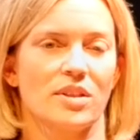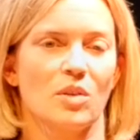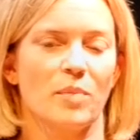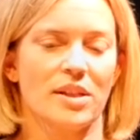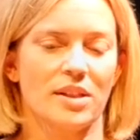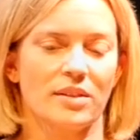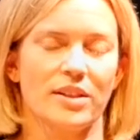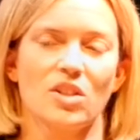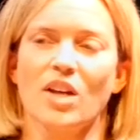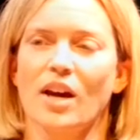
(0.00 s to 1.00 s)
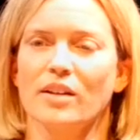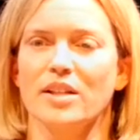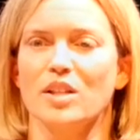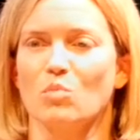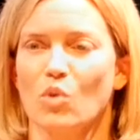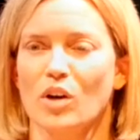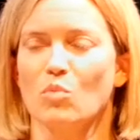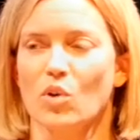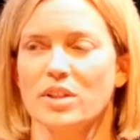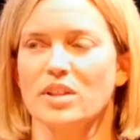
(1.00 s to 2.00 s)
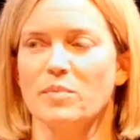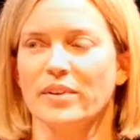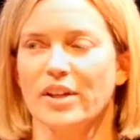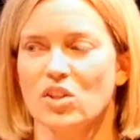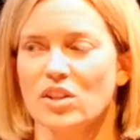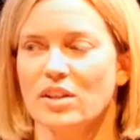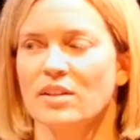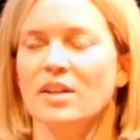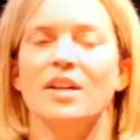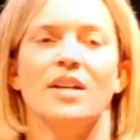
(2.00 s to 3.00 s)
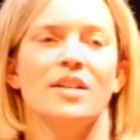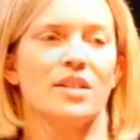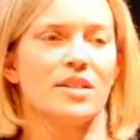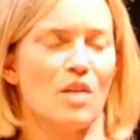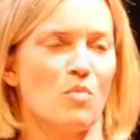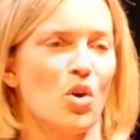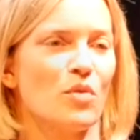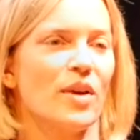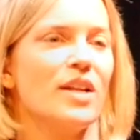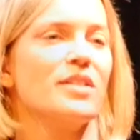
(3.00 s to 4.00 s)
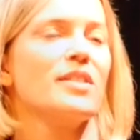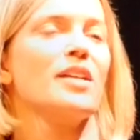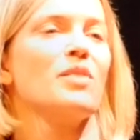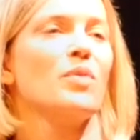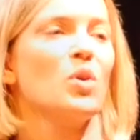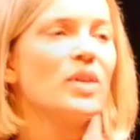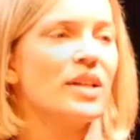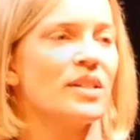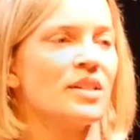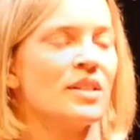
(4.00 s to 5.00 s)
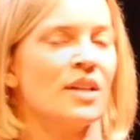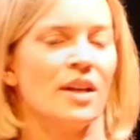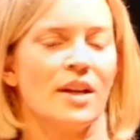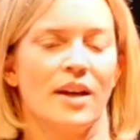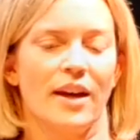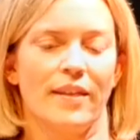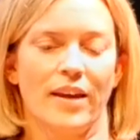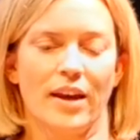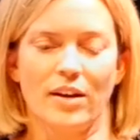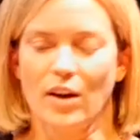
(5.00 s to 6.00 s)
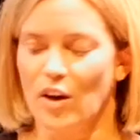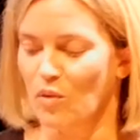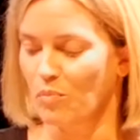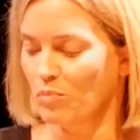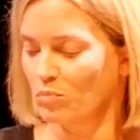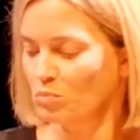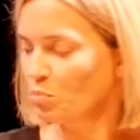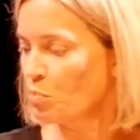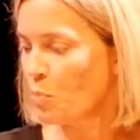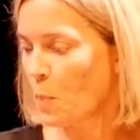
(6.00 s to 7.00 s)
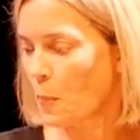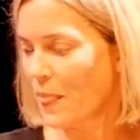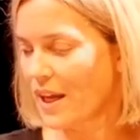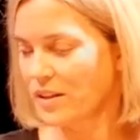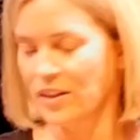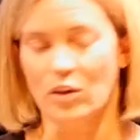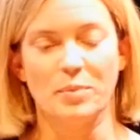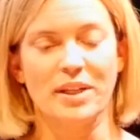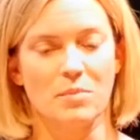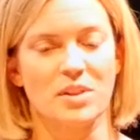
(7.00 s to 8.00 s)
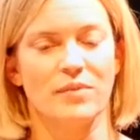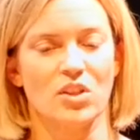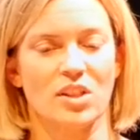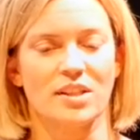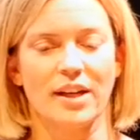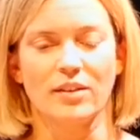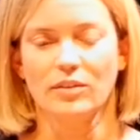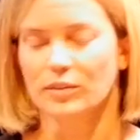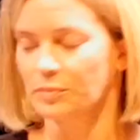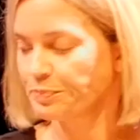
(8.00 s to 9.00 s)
So basically the child needs more and more stimulation to stay motivated, to stay focused, and then it becomes a vicious cycle.